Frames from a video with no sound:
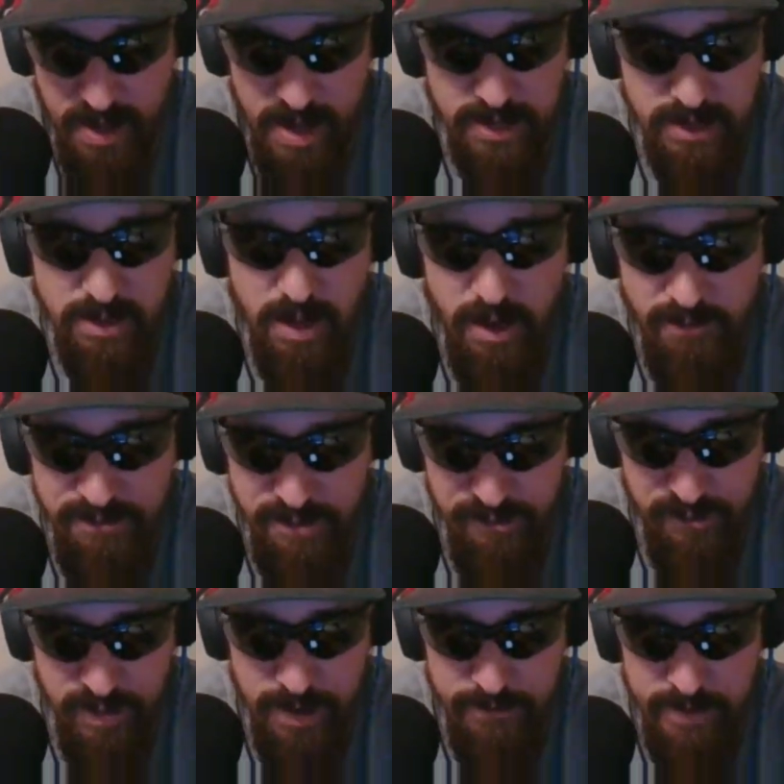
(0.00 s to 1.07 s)
I love the
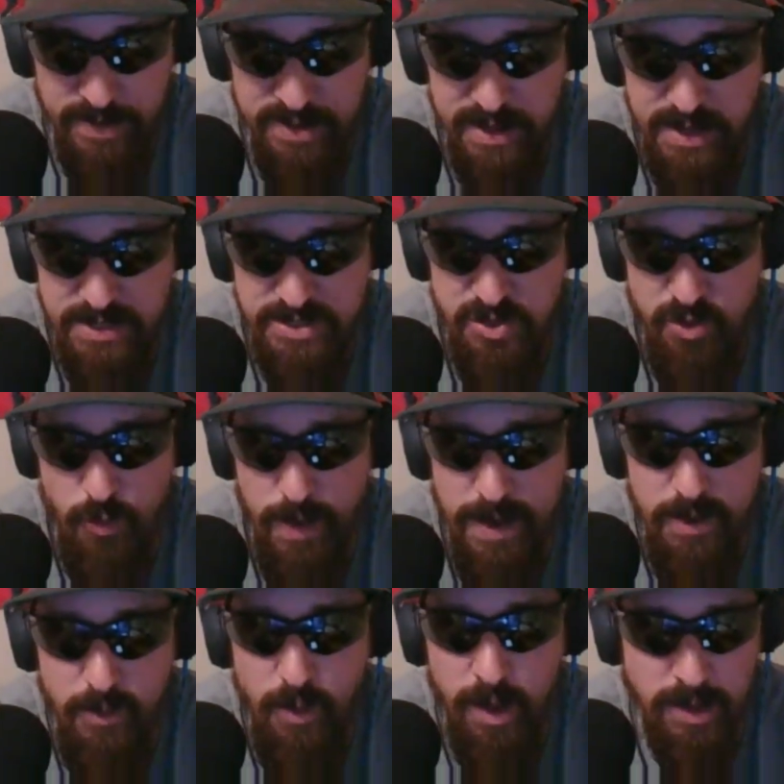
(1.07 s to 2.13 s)
flavor. I think it's
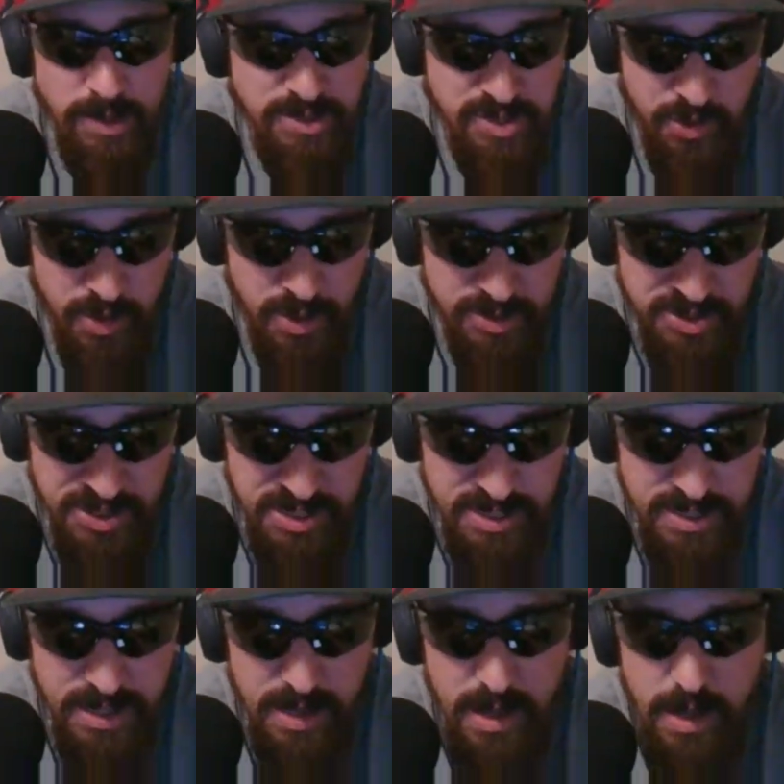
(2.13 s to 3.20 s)
great while it's
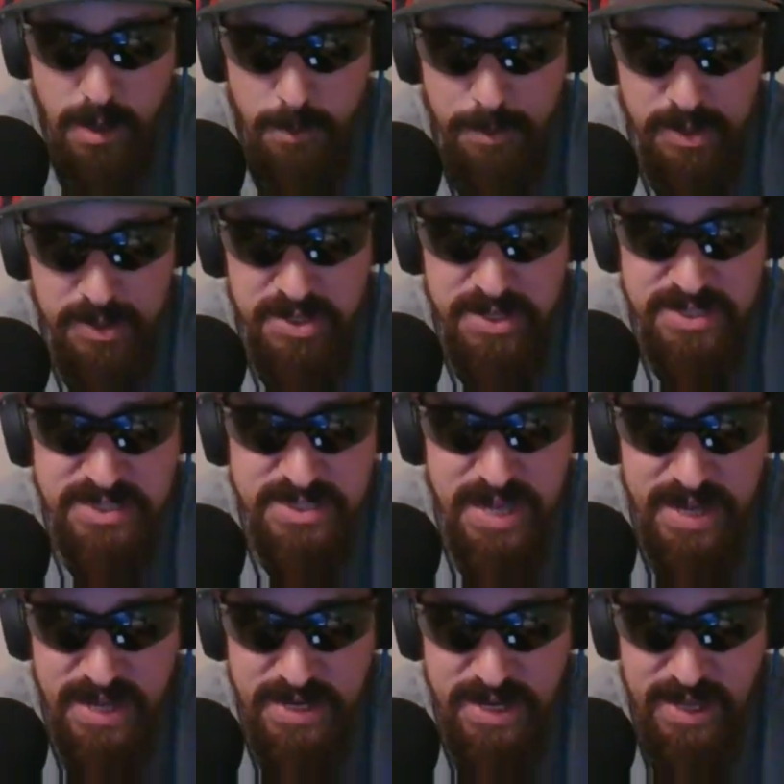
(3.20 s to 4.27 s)
crunchy, but the
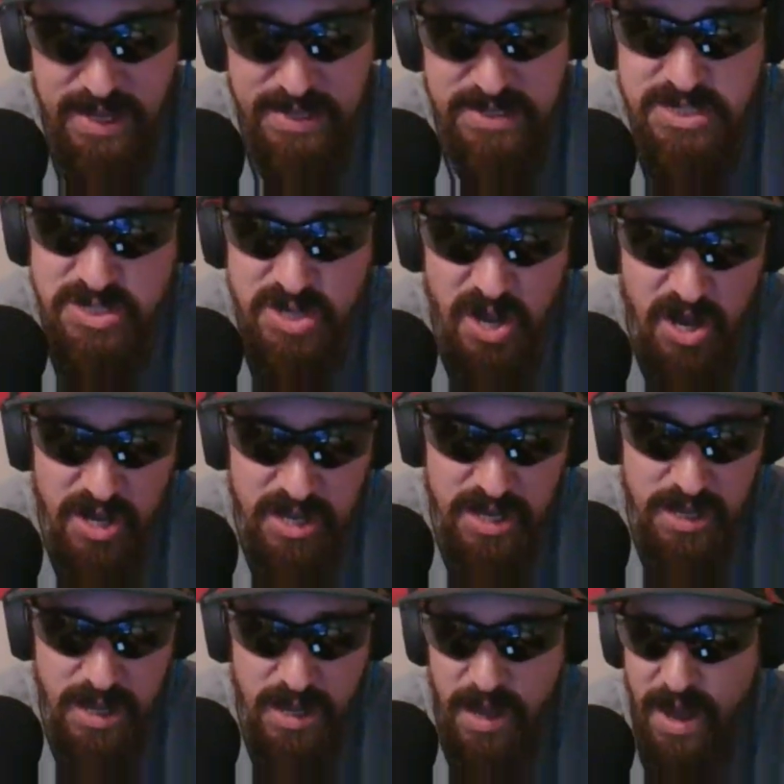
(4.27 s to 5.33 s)
second it gets
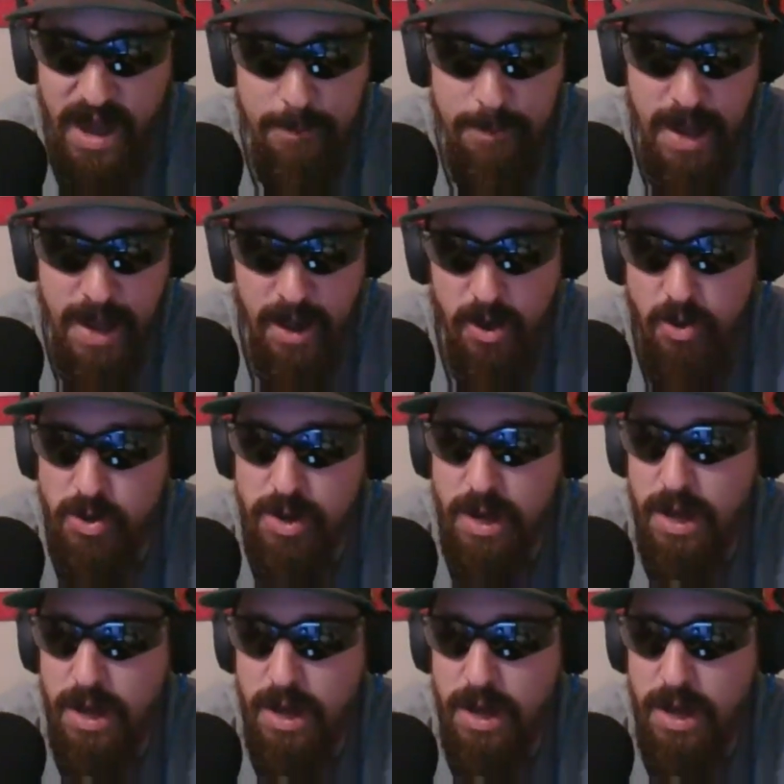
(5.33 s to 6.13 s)
soggy, I'm out.